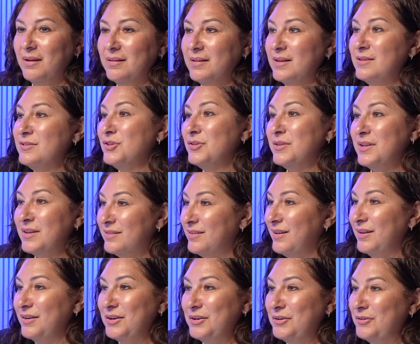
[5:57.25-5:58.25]
These are things
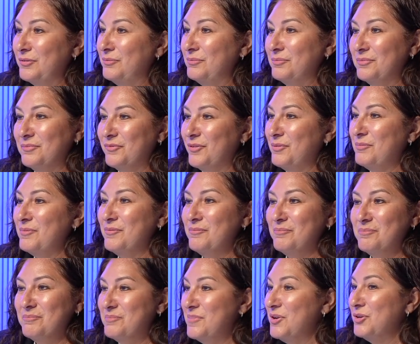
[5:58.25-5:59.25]
I knew
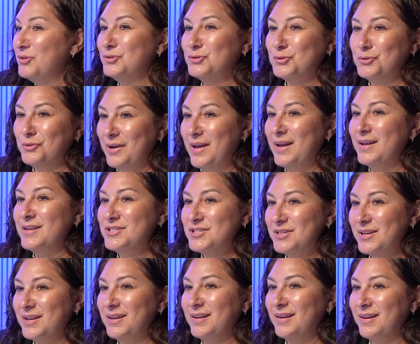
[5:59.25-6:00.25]
from middle school
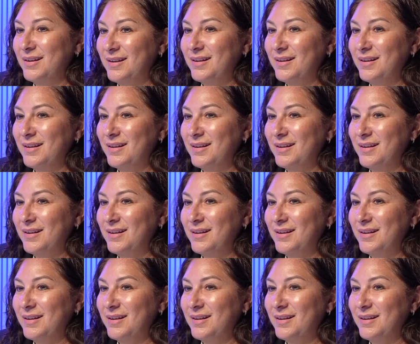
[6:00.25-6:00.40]
age kid.